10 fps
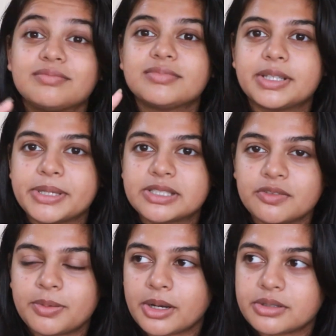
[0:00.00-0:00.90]
The mix of
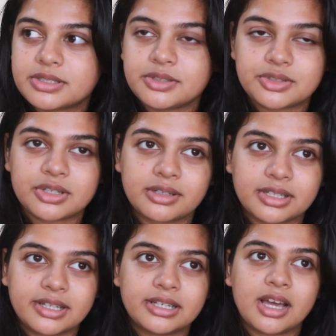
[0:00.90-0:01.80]
powders used to
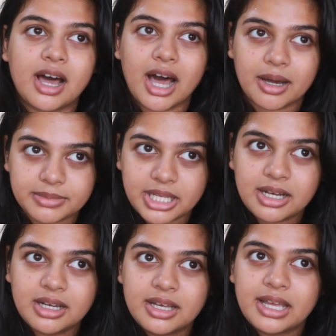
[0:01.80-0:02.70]
contain amla,
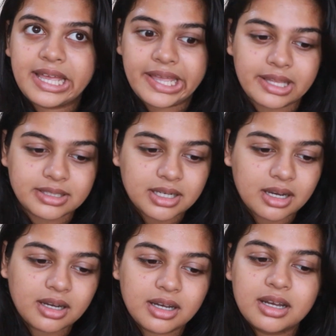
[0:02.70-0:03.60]

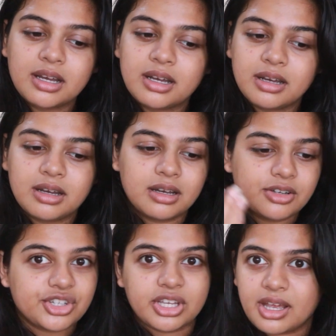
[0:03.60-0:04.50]
henna,
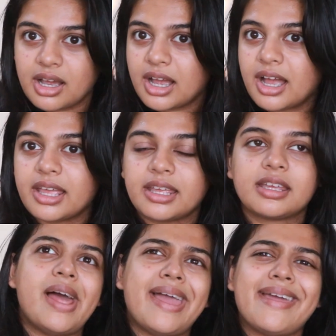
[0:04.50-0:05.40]
shikakai
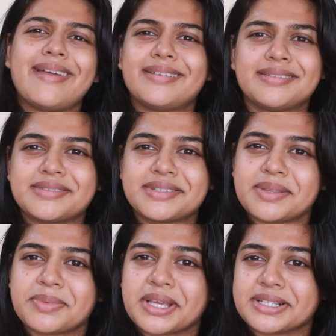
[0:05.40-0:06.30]
and
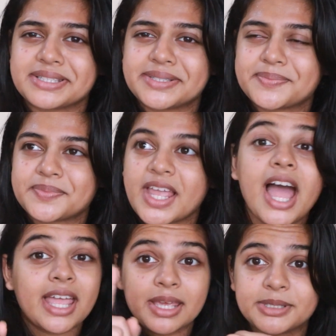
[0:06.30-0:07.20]
something else,
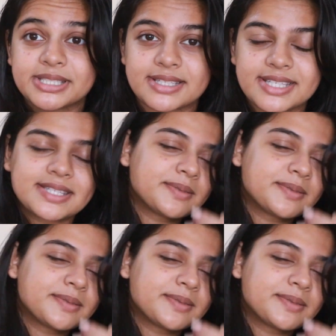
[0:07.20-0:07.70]
hibiscus.